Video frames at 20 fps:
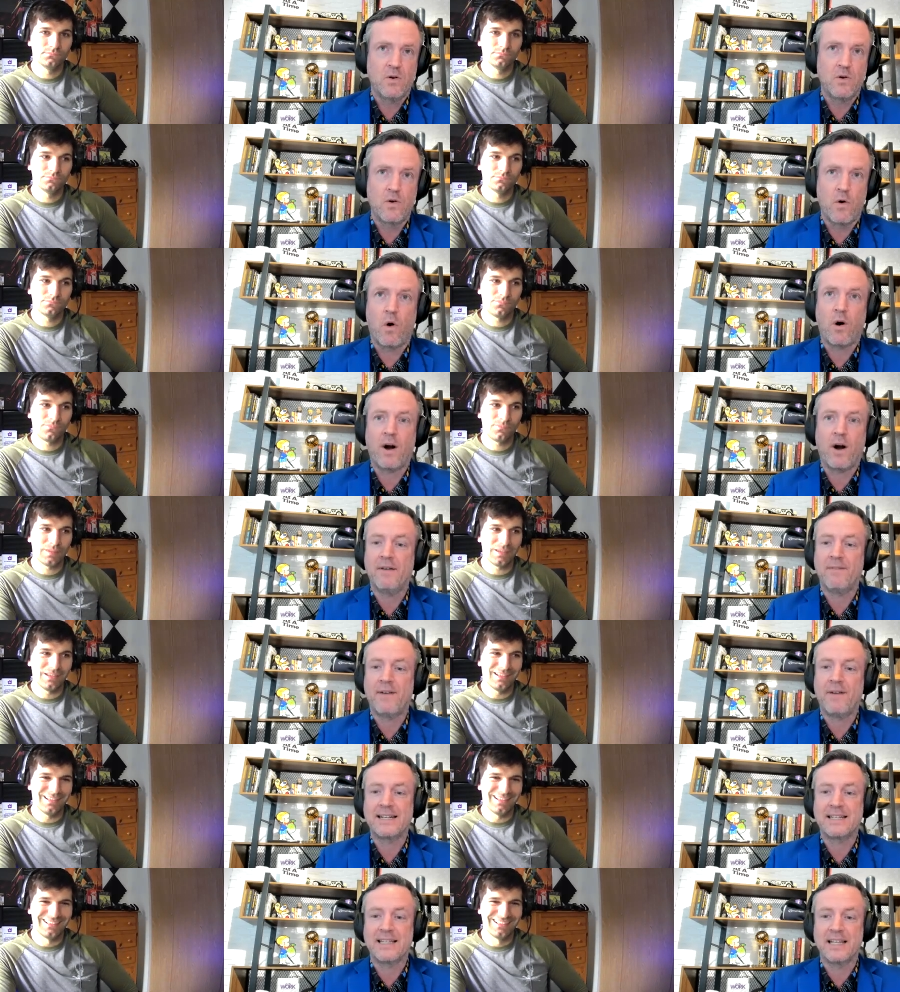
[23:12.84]
Speaker 1: nor
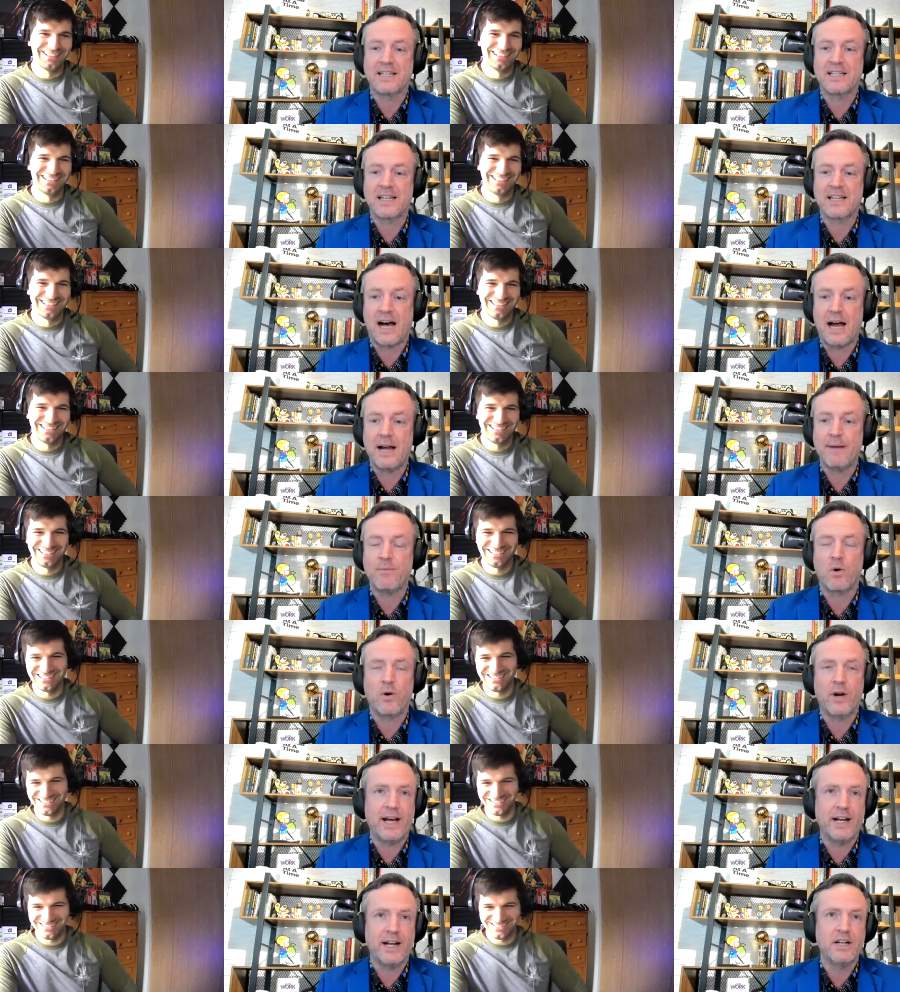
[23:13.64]
have I the
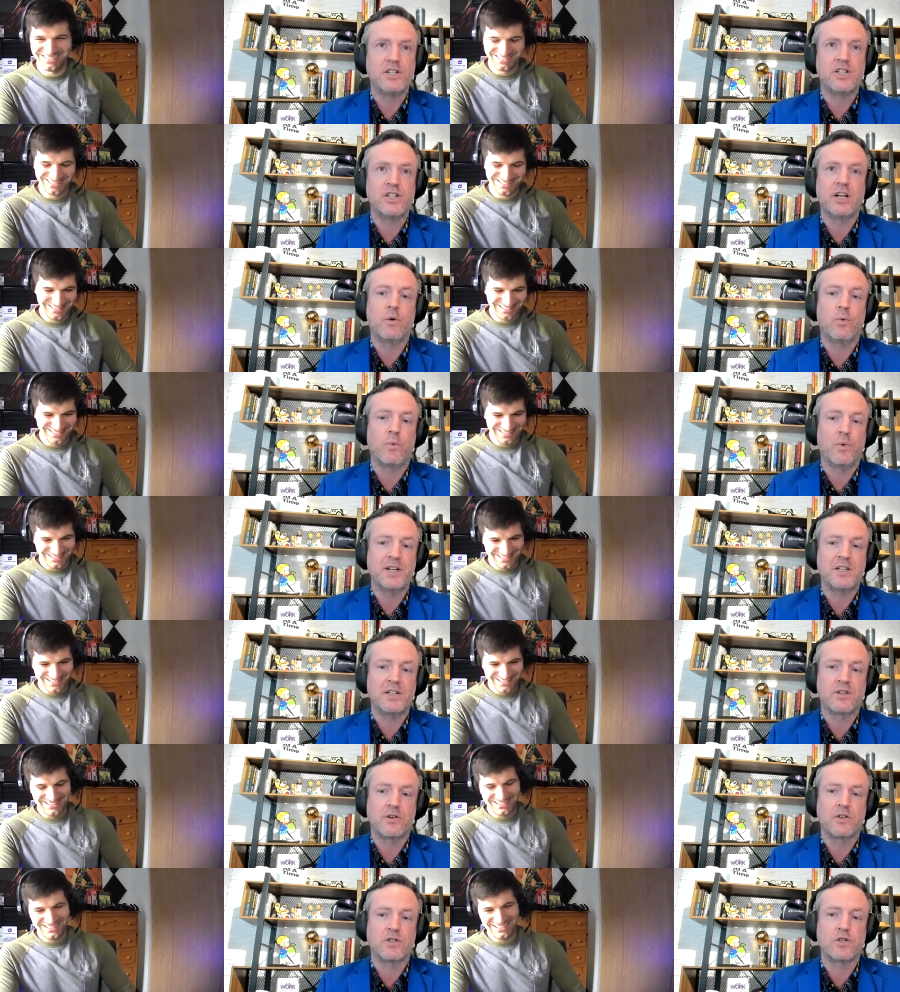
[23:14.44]
time or energy to
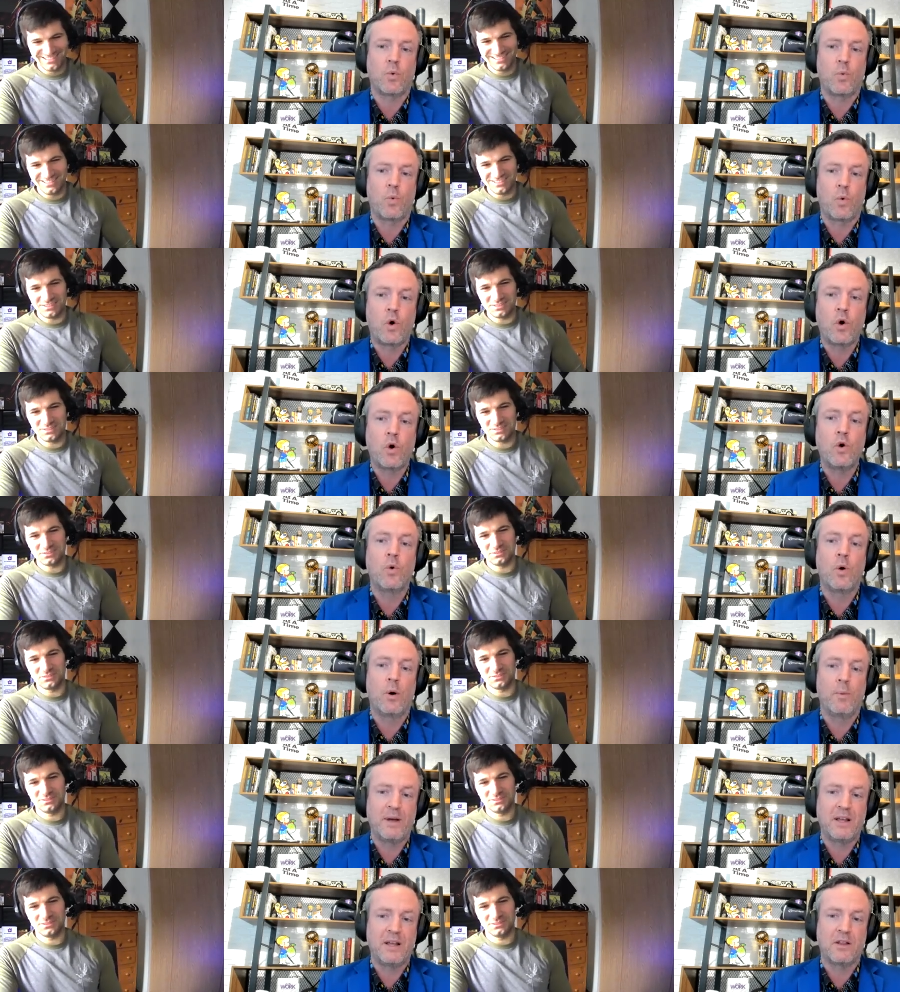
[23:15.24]
research who
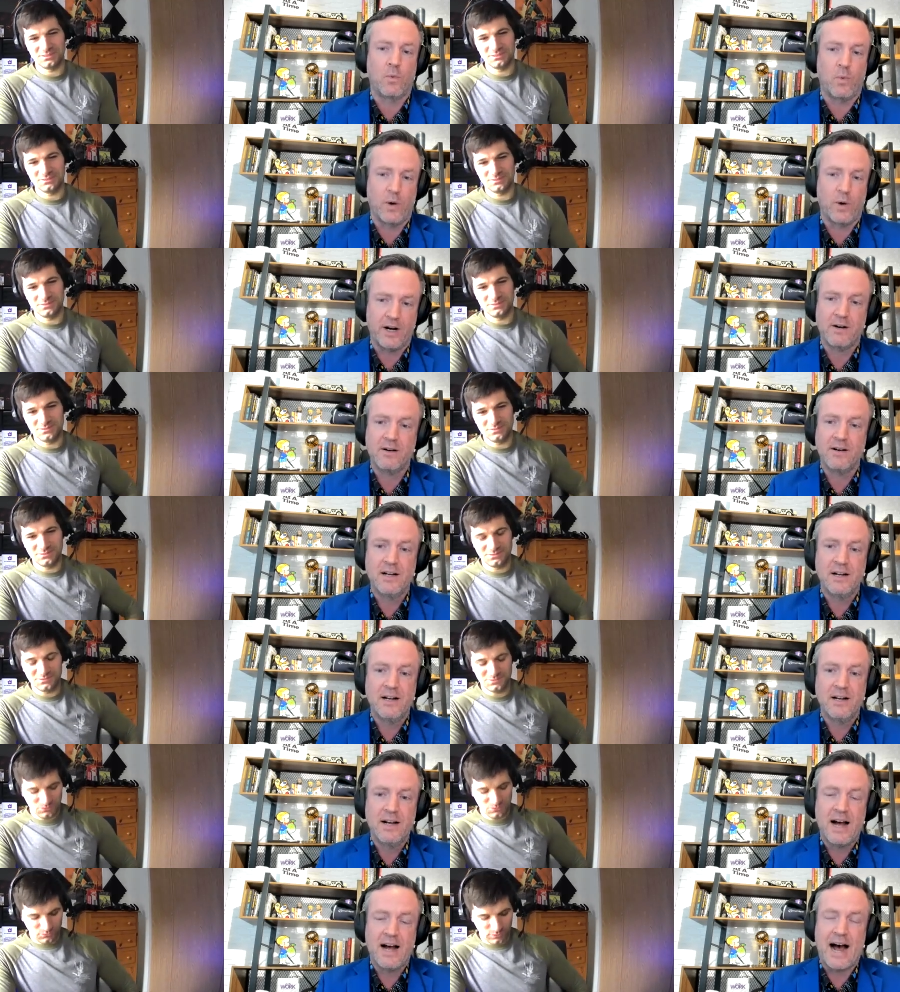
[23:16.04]
will be the winner.
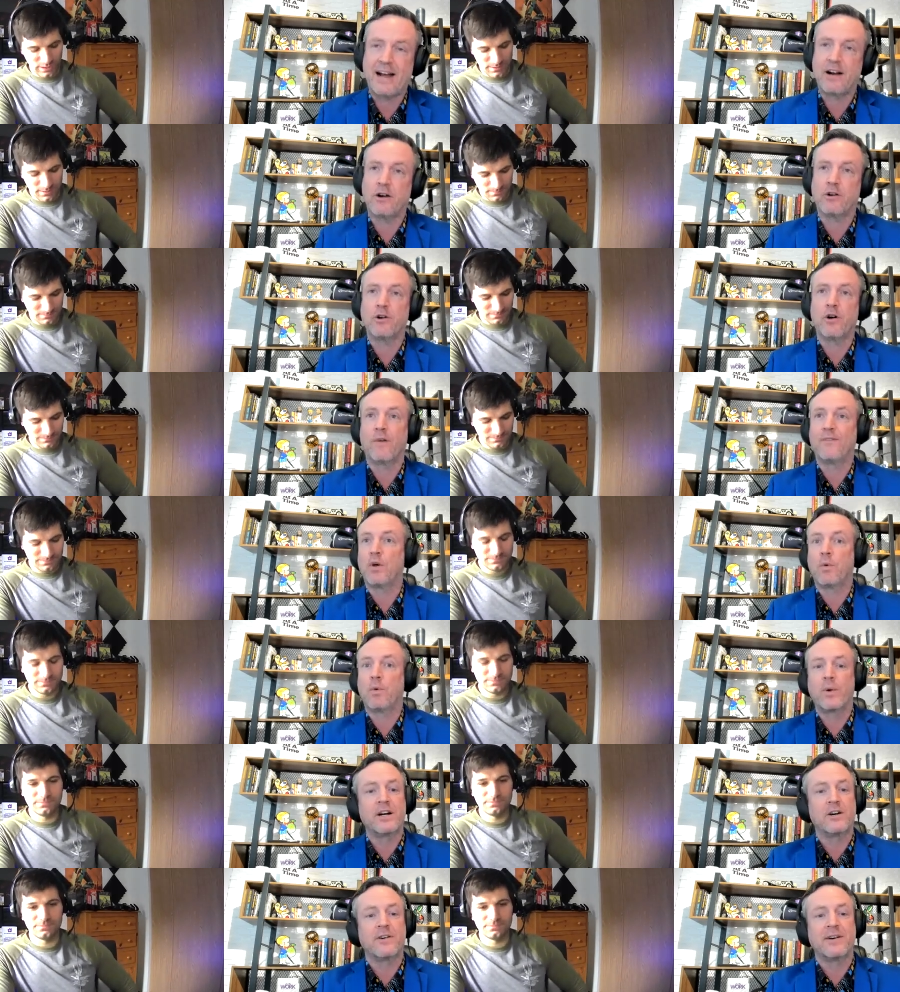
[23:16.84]
Right. I don't know if
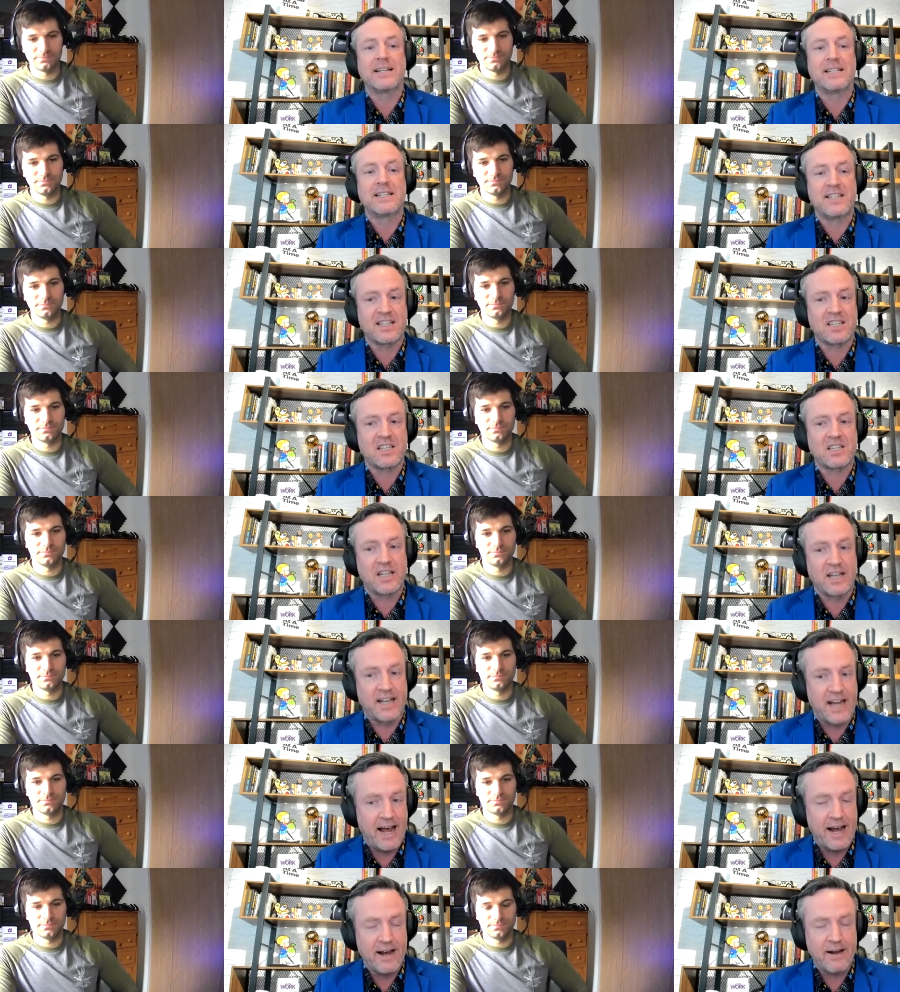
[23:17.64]
the winner exists
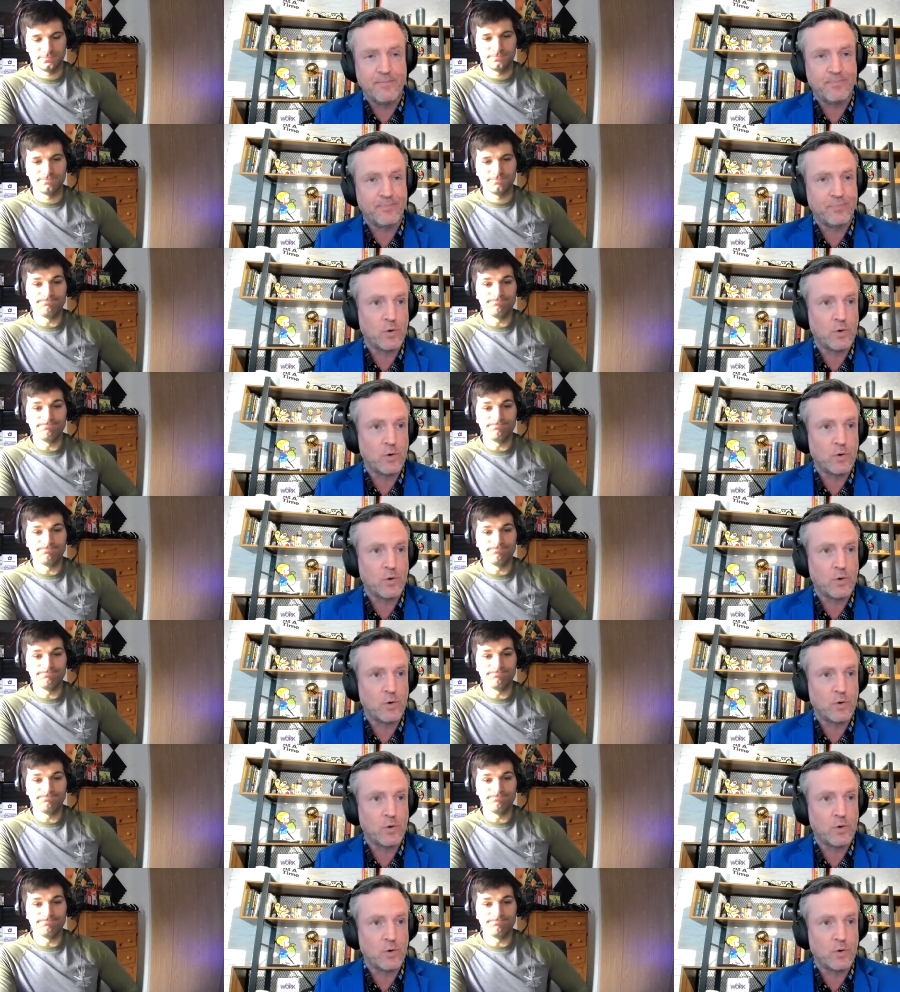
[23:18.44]
today